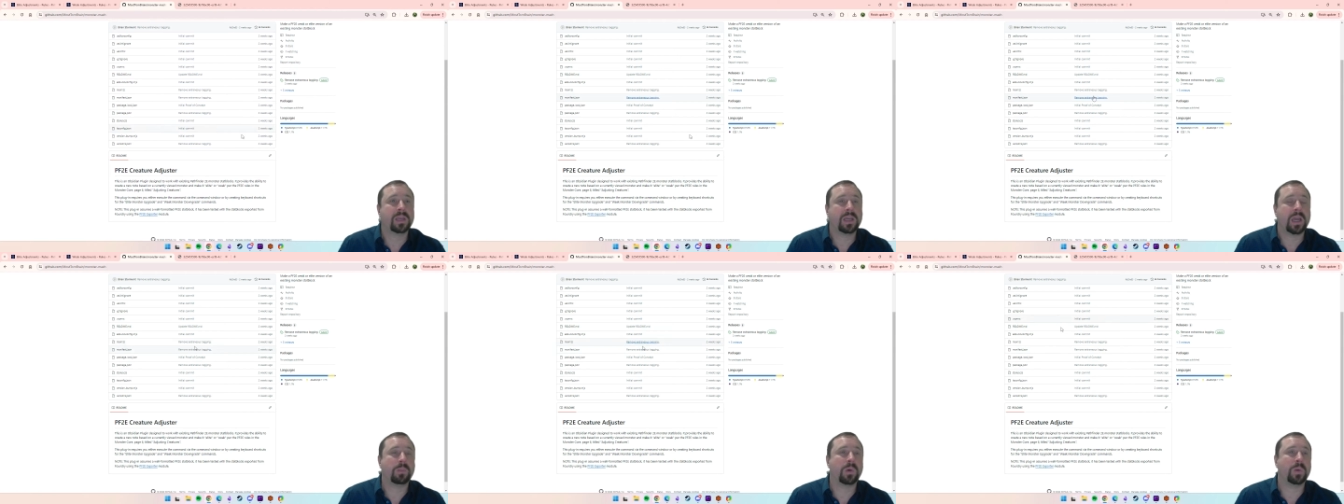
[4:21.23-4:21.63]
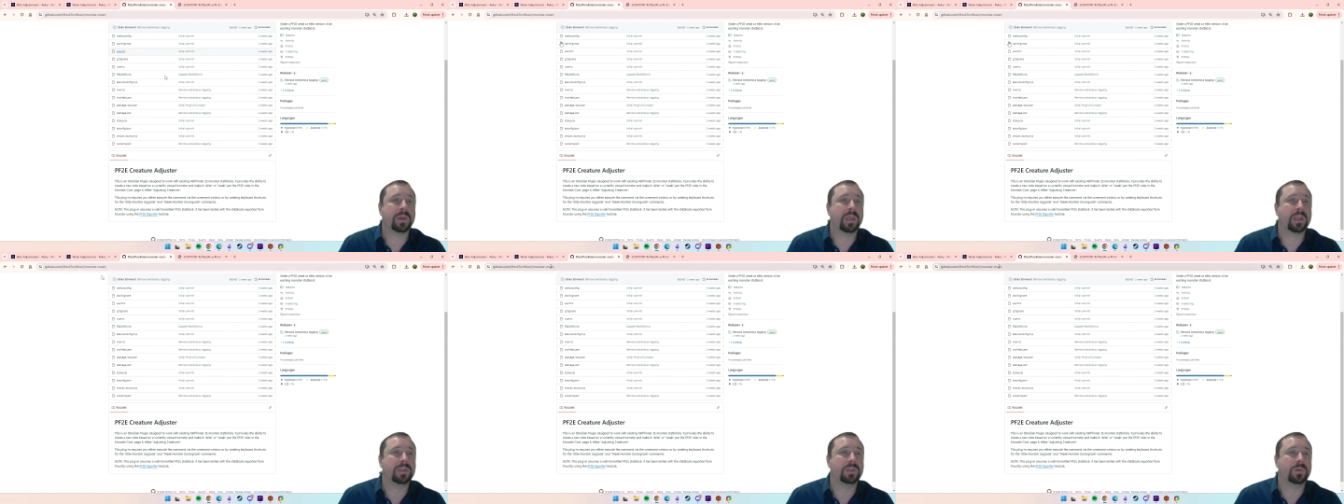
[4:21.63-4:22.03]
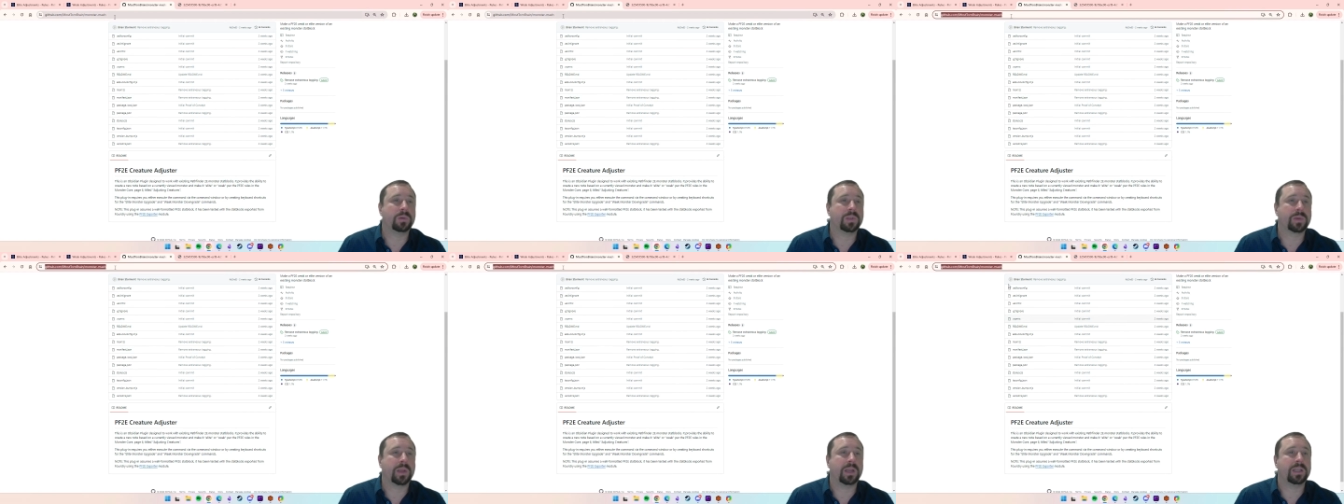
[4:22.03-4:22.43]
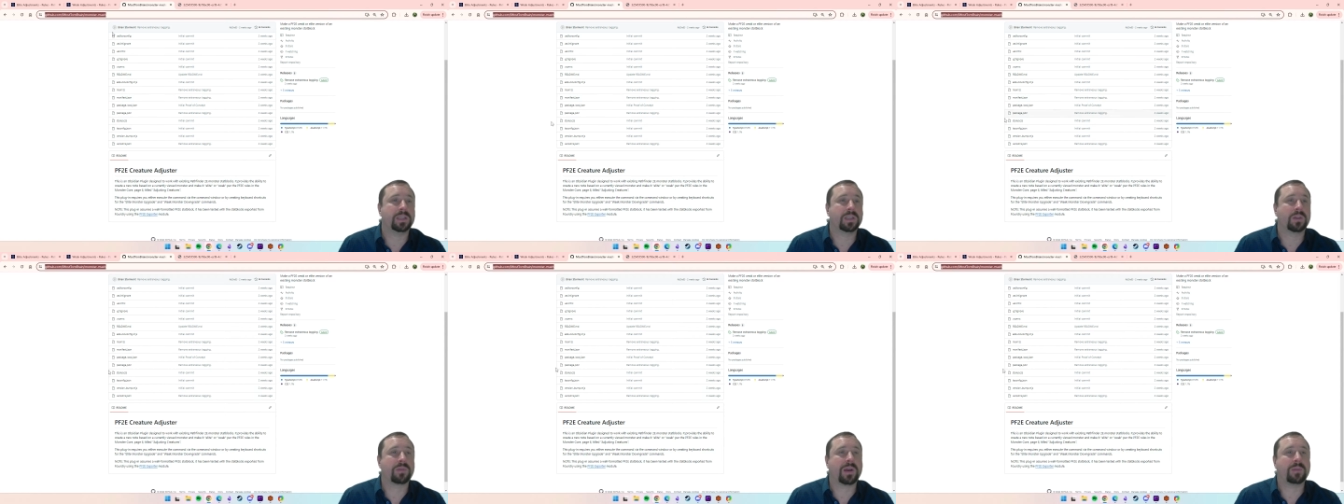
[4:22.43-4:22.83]
And what we're going to do is we're going to need to
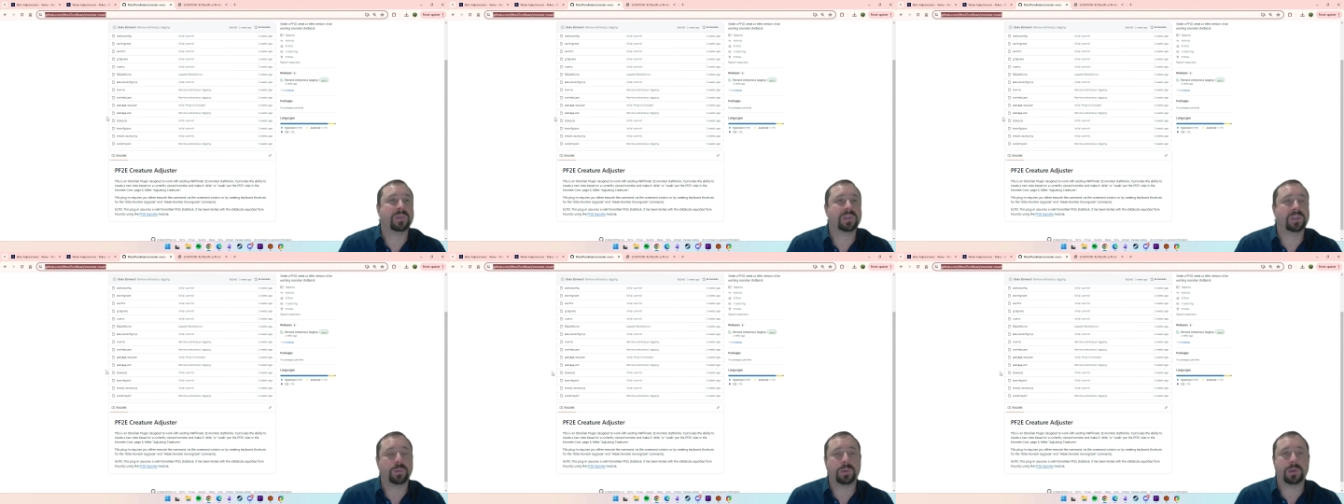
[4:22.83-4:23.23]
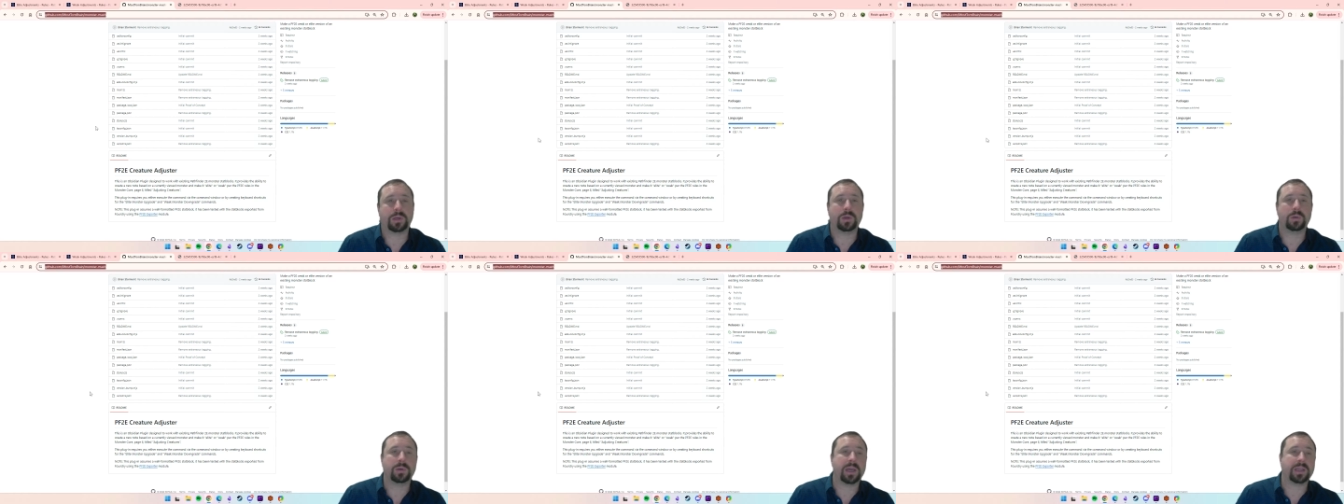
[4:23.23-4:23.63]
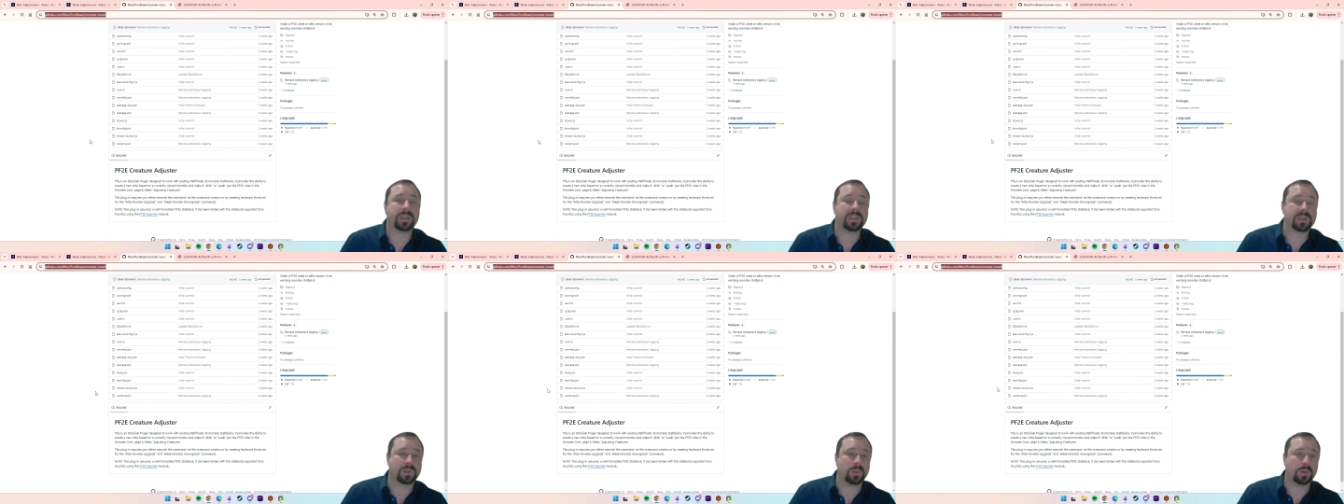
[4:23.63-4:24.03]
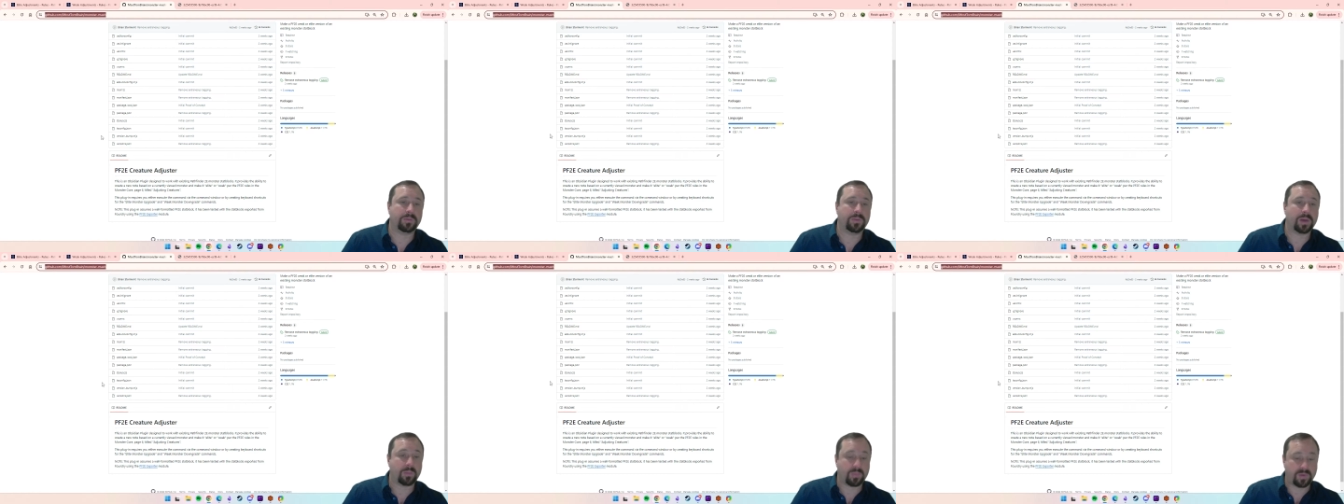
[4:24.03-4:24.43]
grab this URL and install it
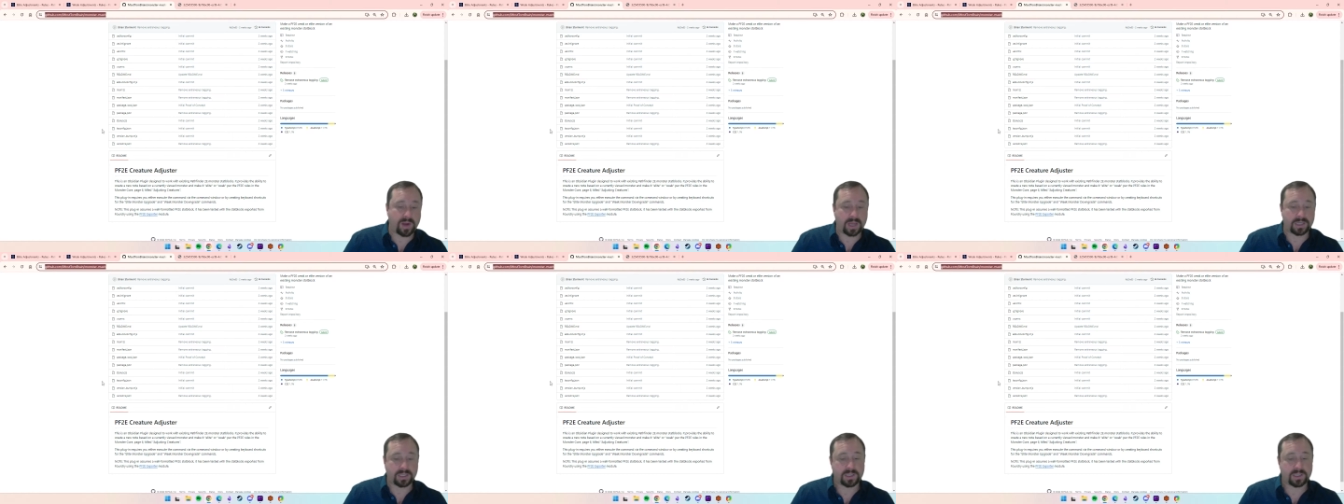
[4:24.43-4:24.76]
by BRAT.